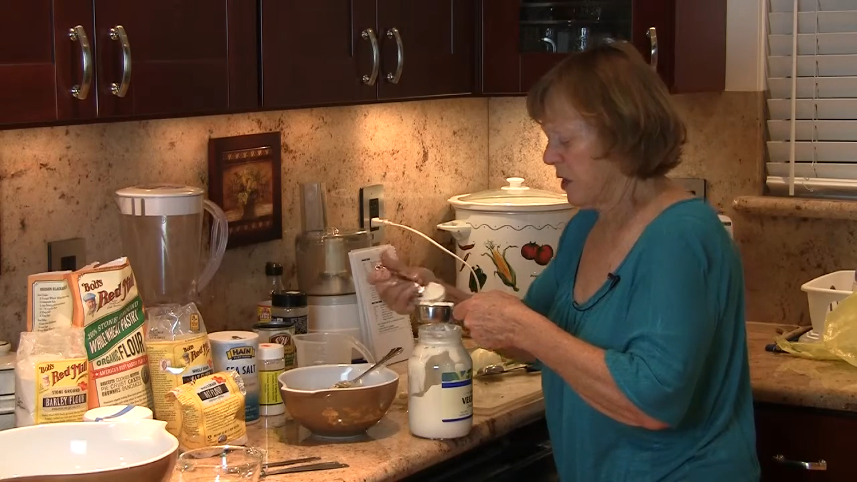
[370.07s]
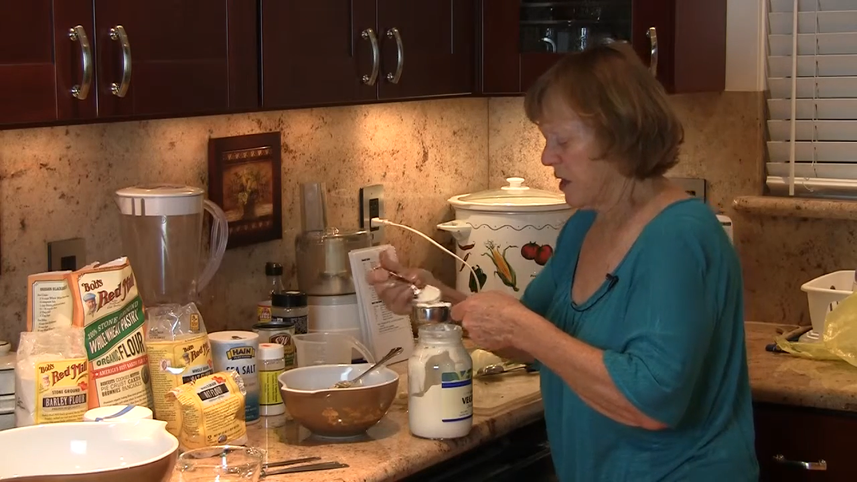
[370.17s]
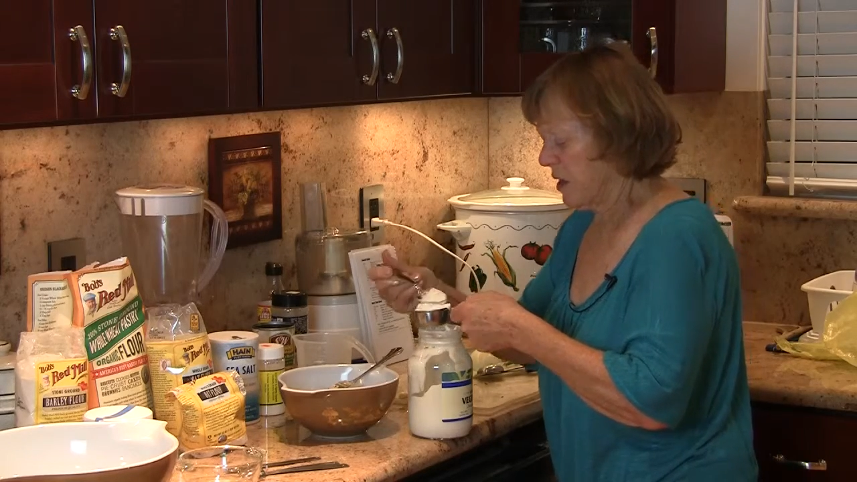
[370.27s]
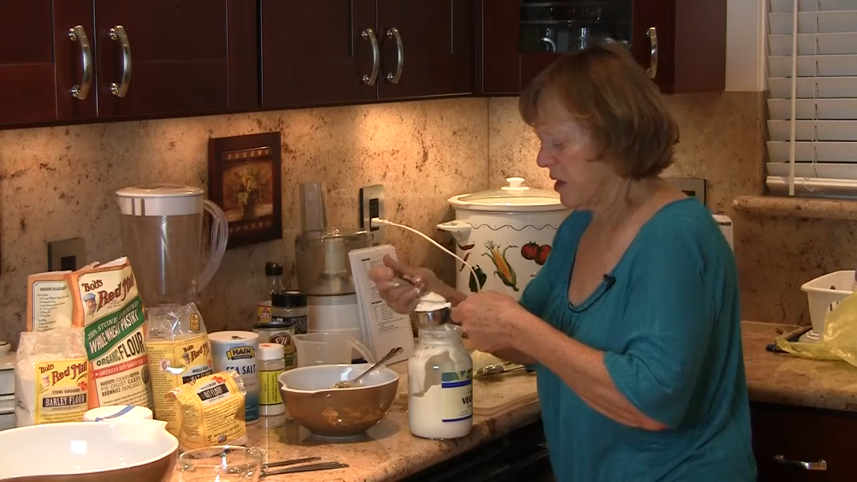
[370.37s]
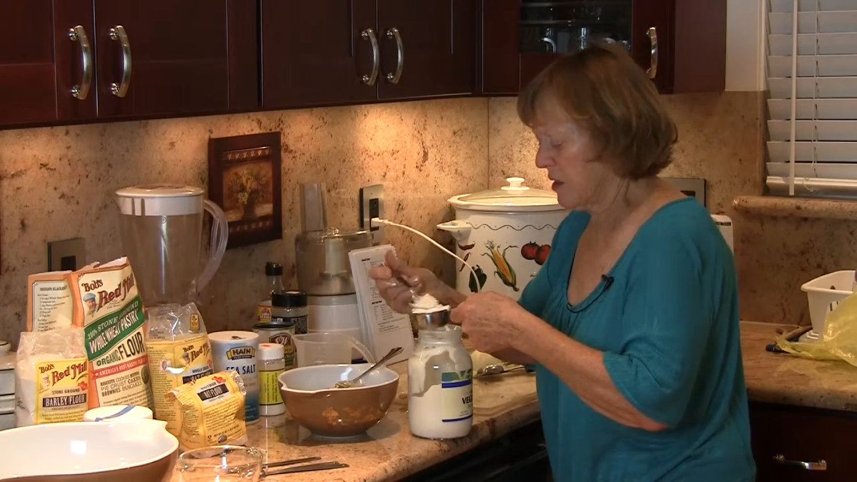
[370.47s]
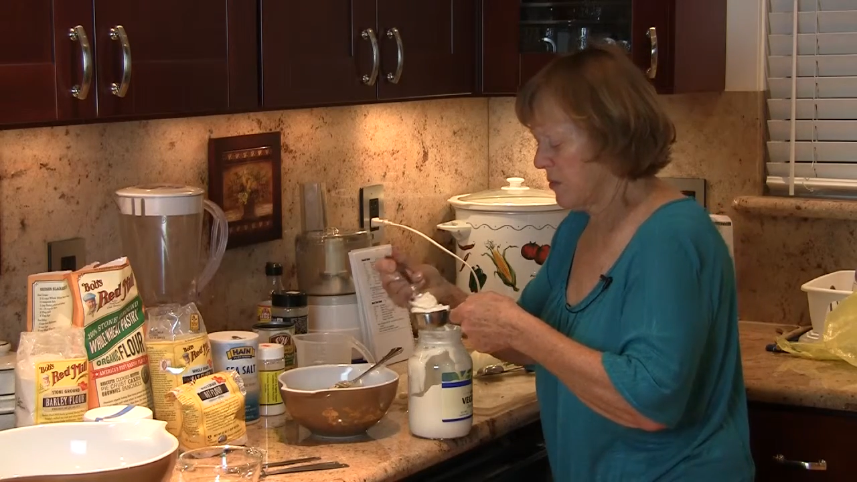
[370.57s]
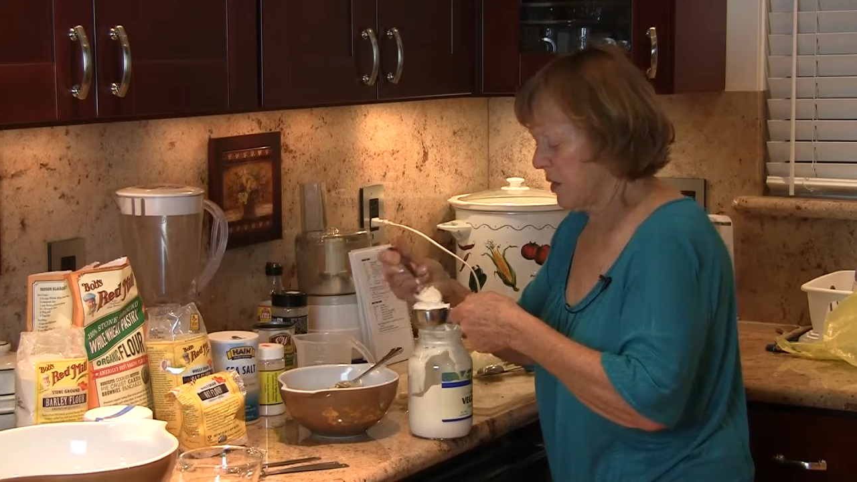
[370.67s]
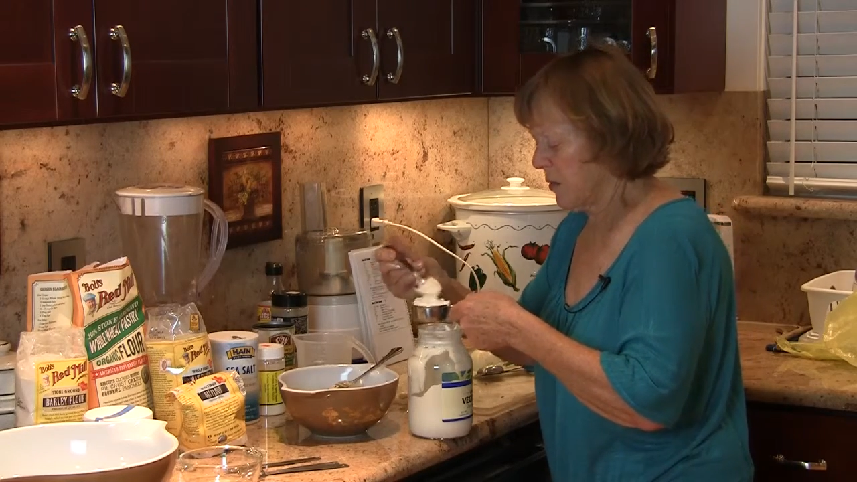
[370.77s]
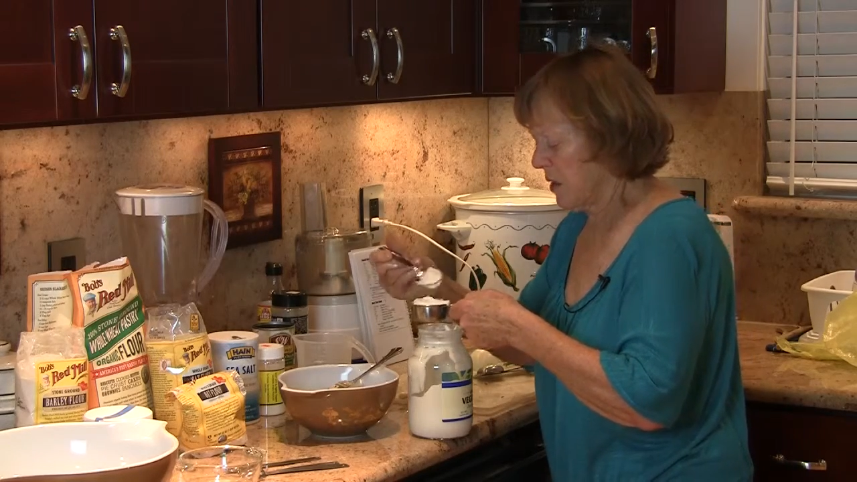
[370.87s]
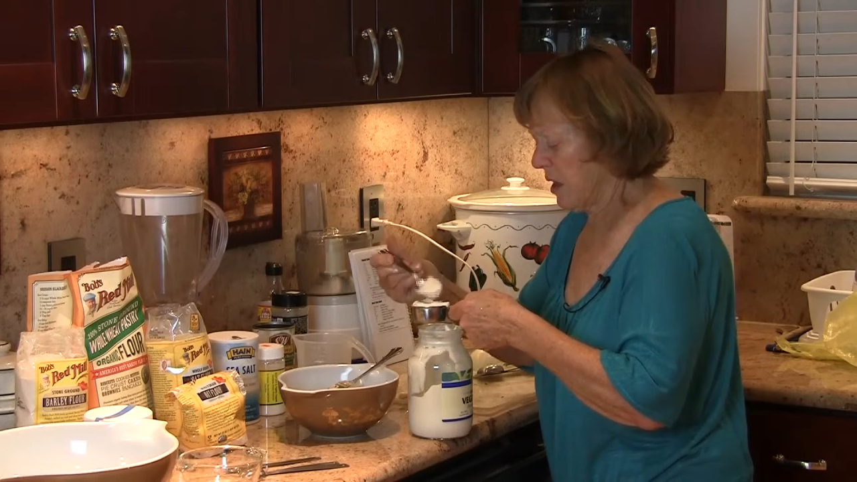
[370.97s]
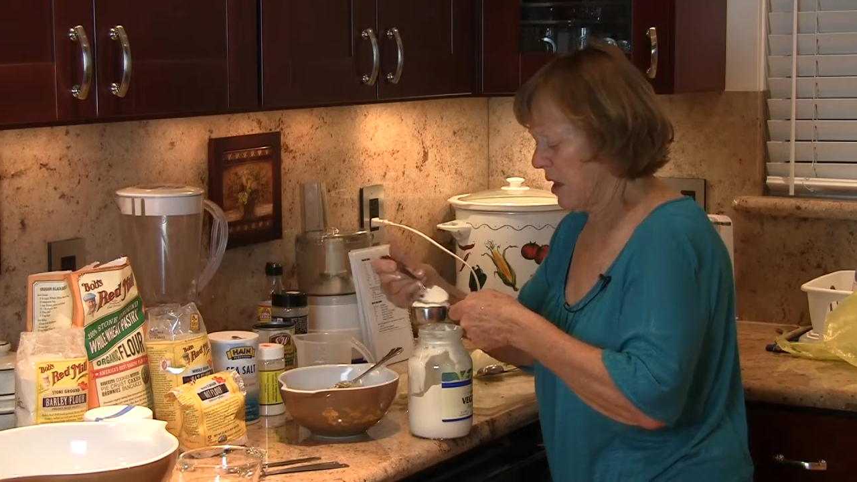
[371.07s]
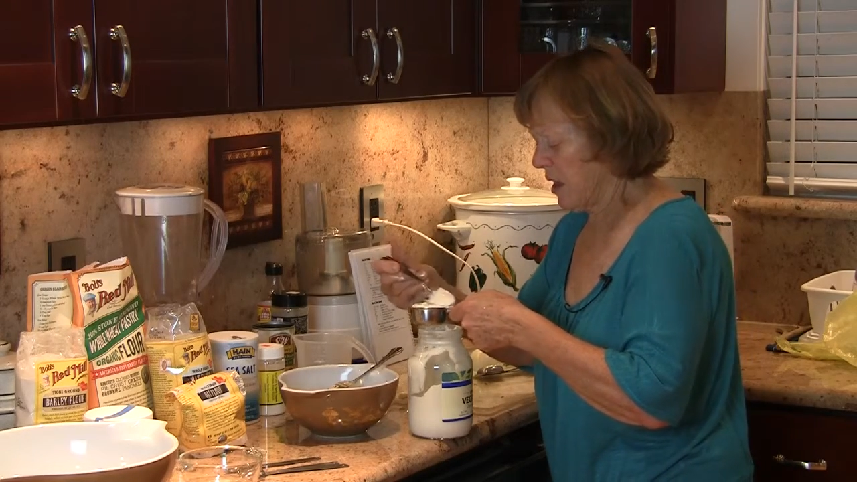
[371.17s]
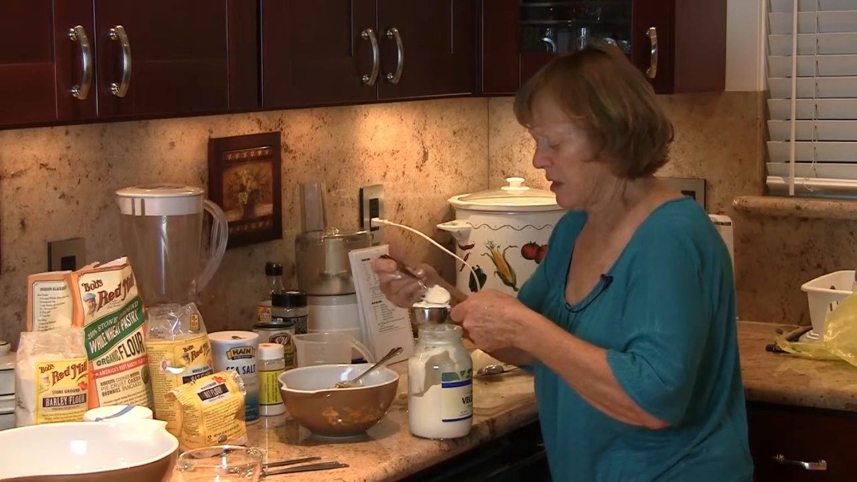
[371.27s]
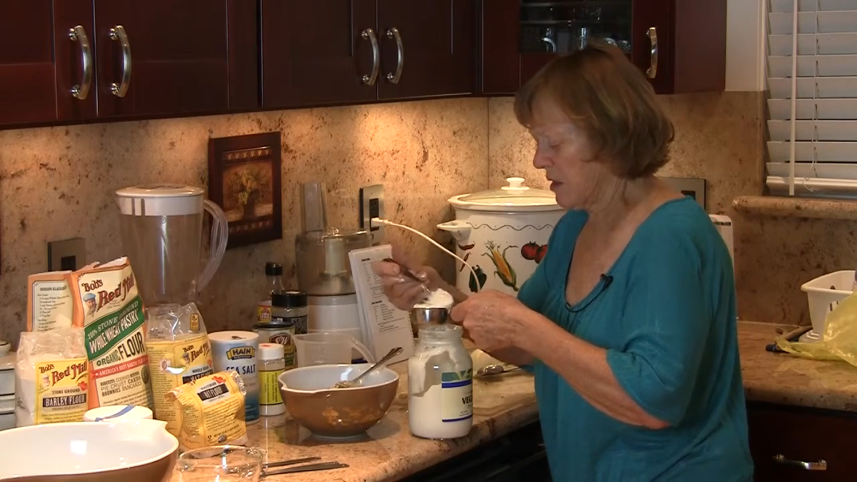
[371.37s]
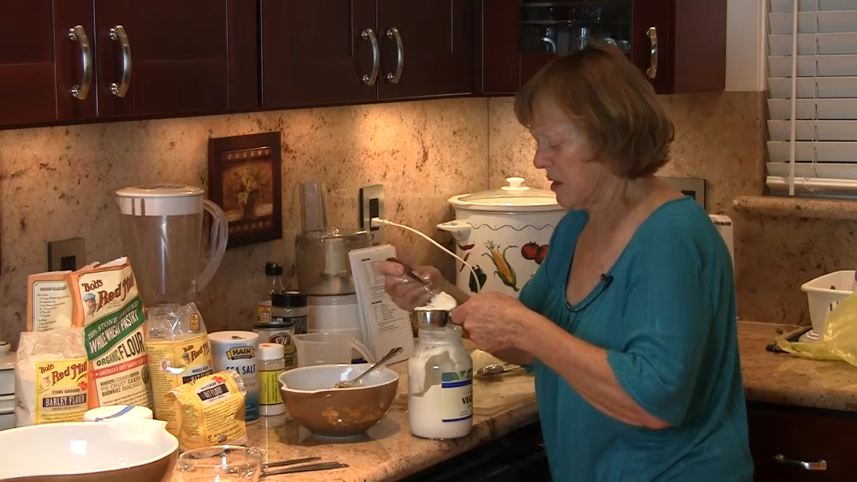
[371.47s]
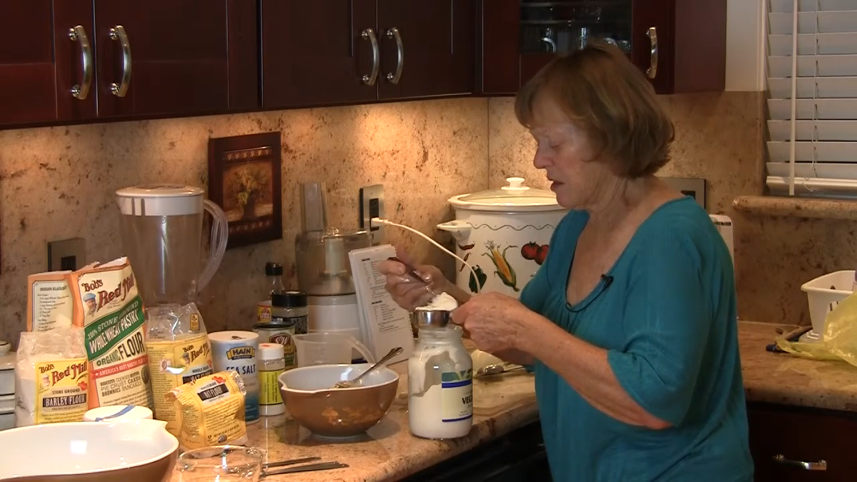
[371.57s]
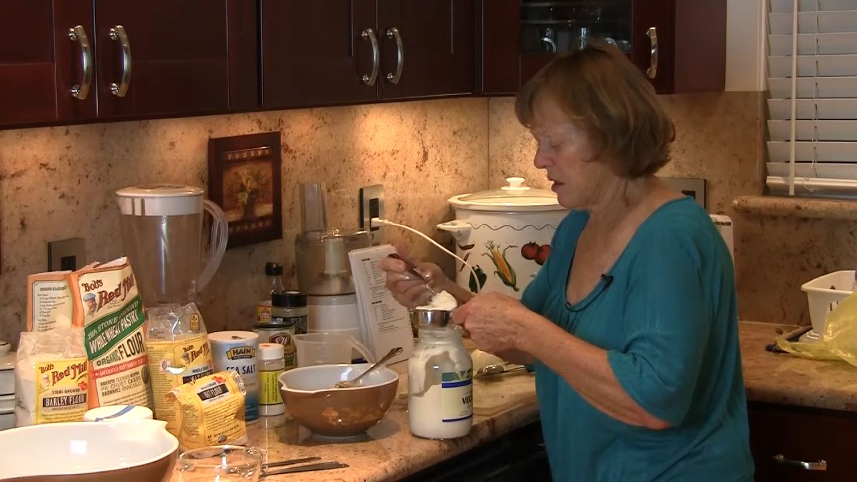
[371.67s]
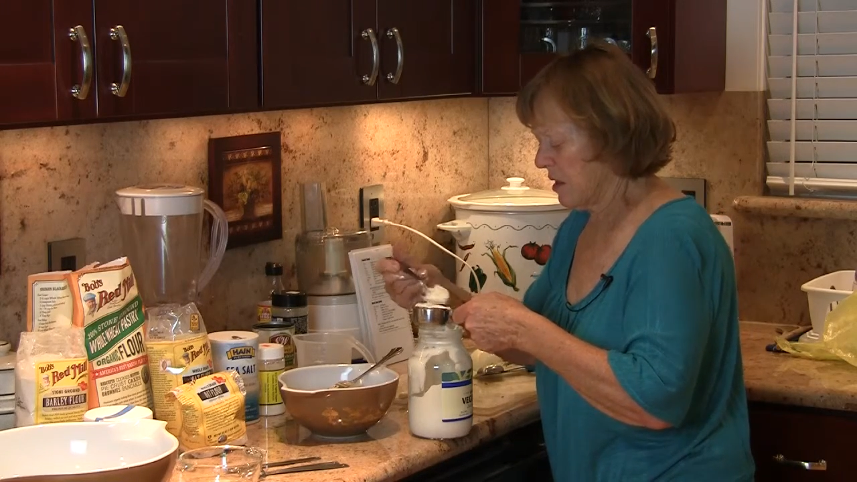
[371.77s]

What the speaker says: mayonnaise, maybe that has